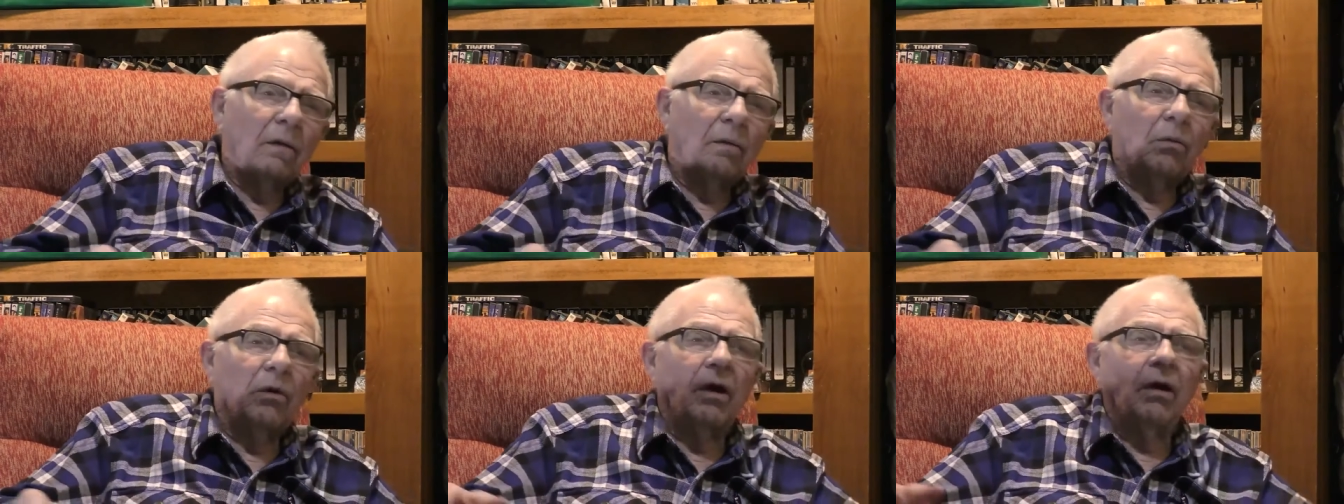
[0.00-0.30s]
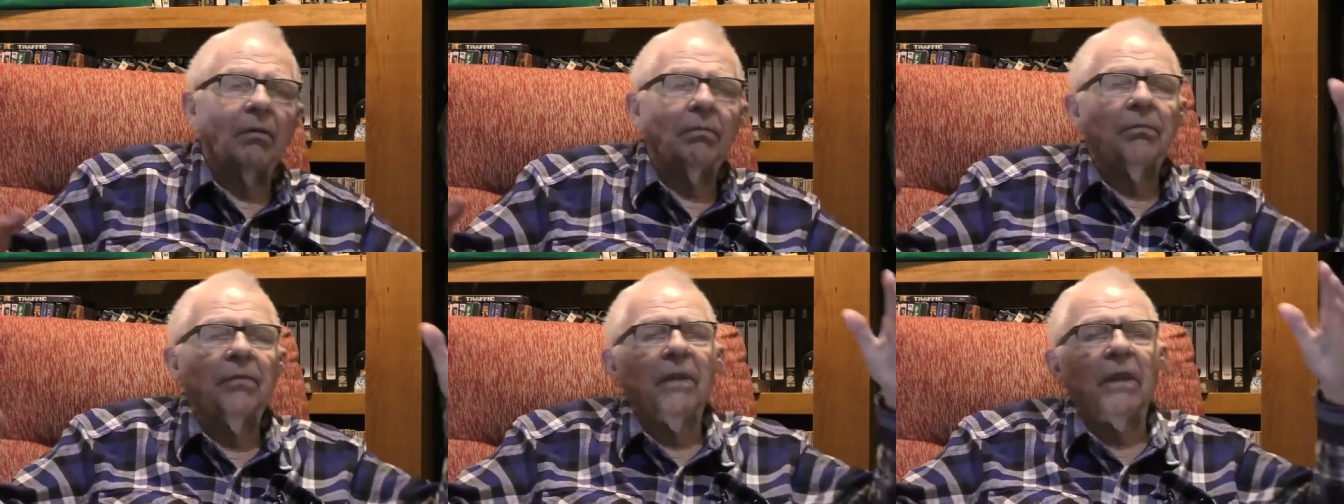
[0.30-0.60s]

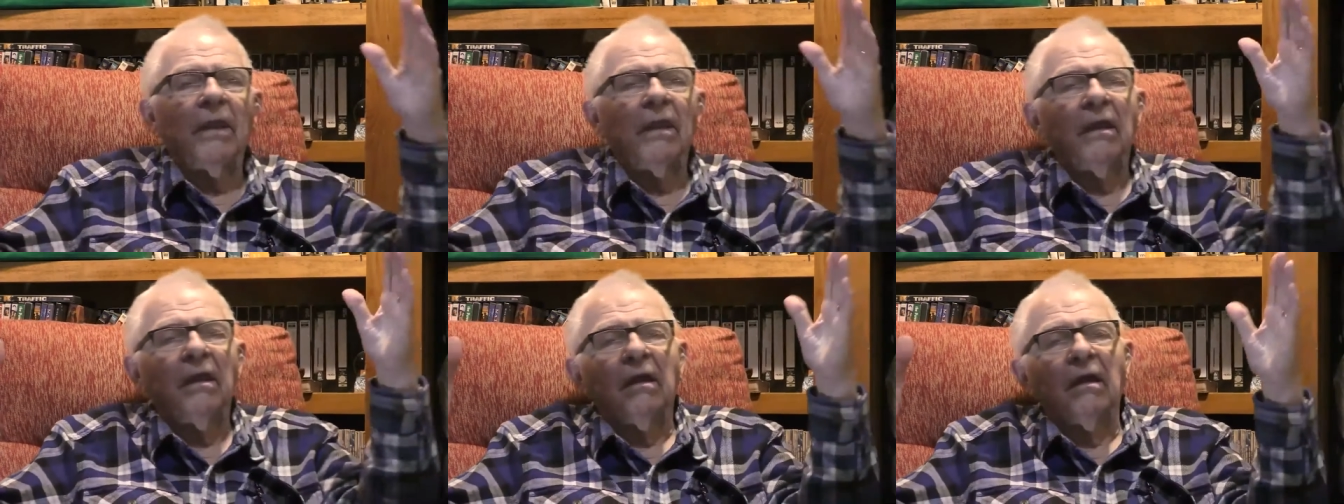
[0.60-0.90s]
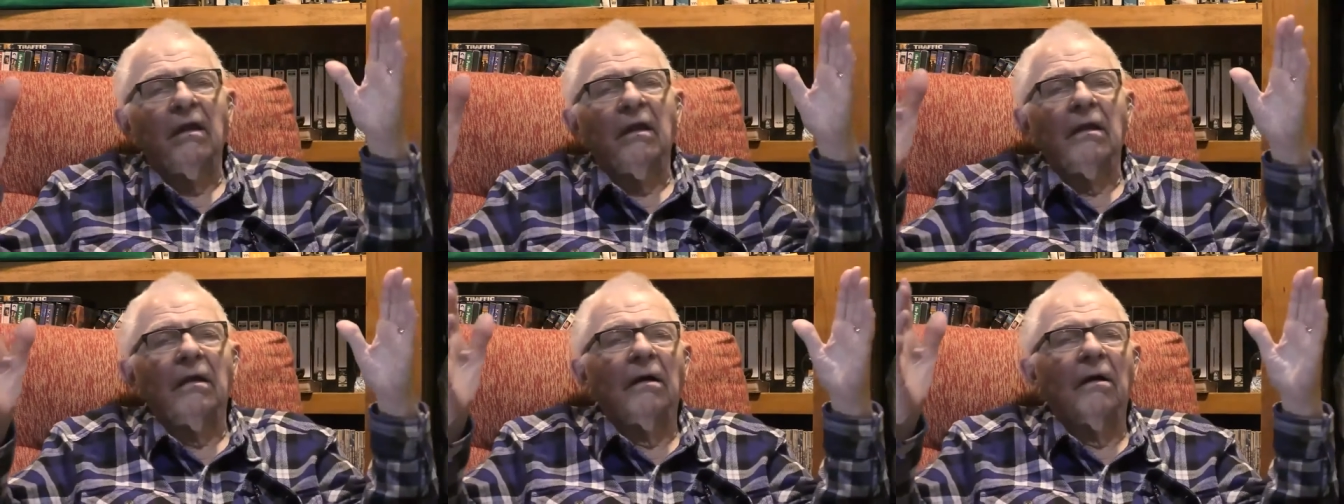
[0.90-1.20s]
Well,
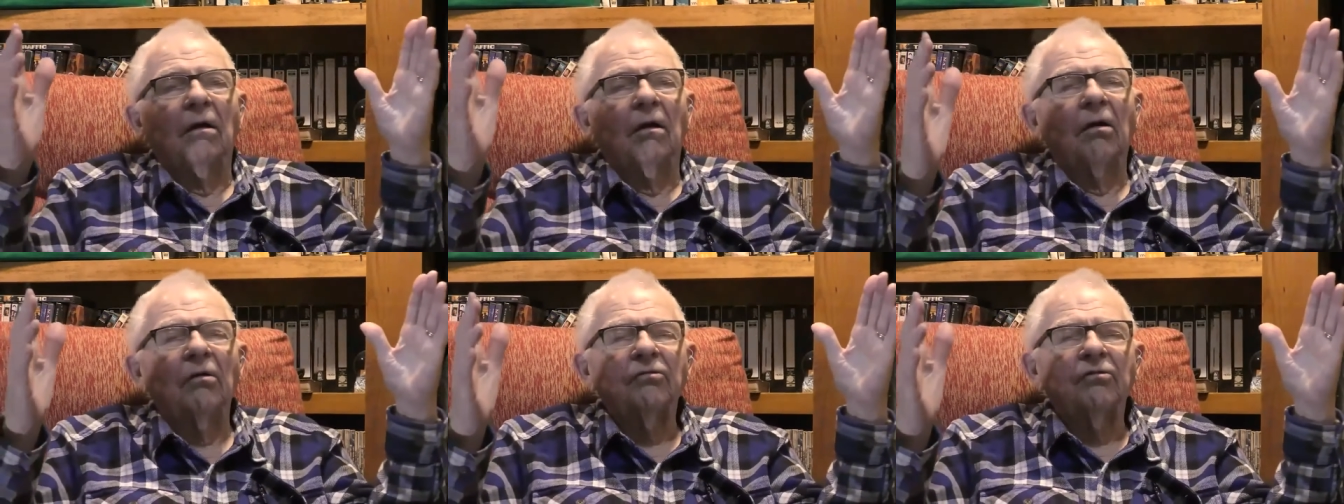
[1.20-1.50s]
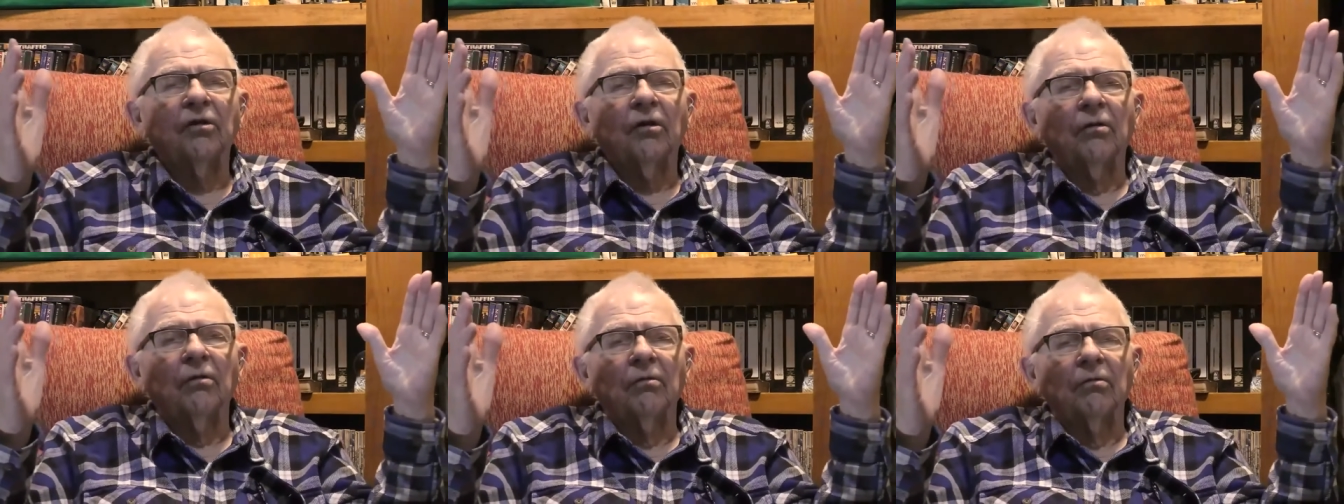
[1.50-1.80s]

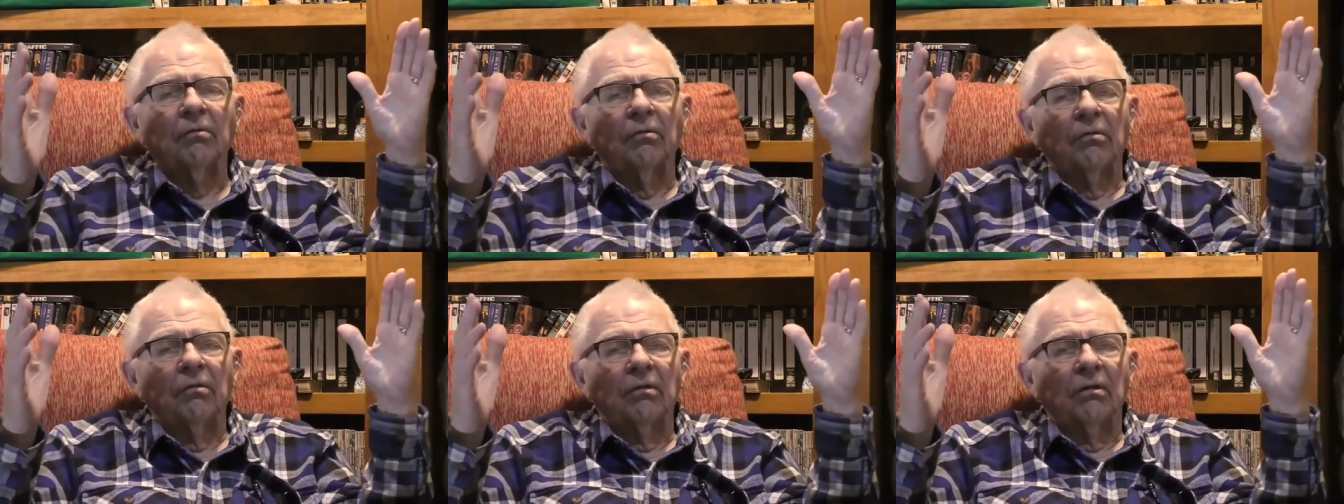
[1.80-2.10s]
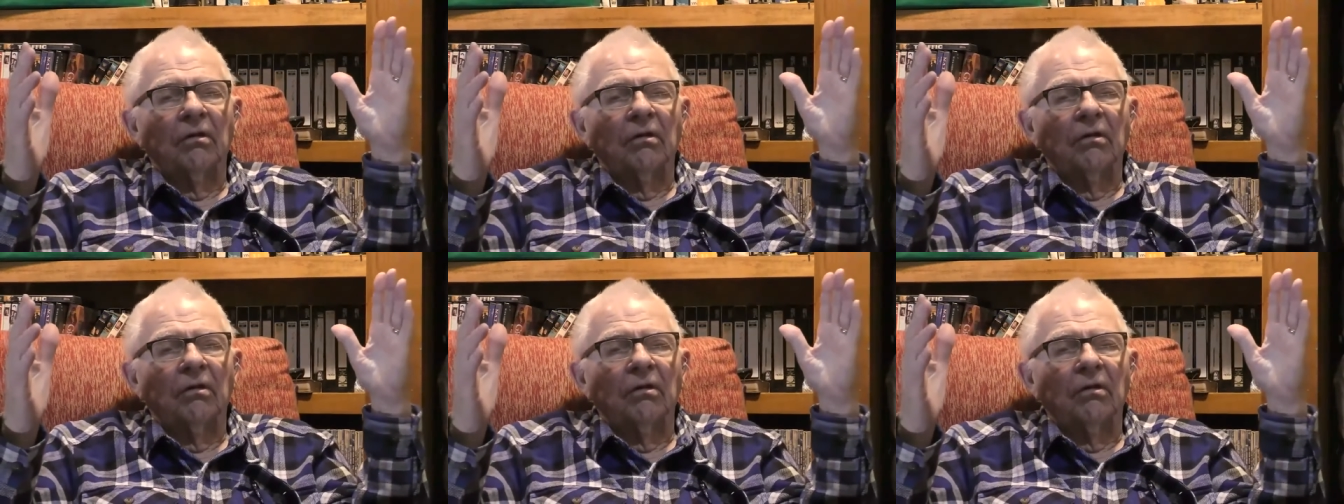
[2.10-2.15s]
also,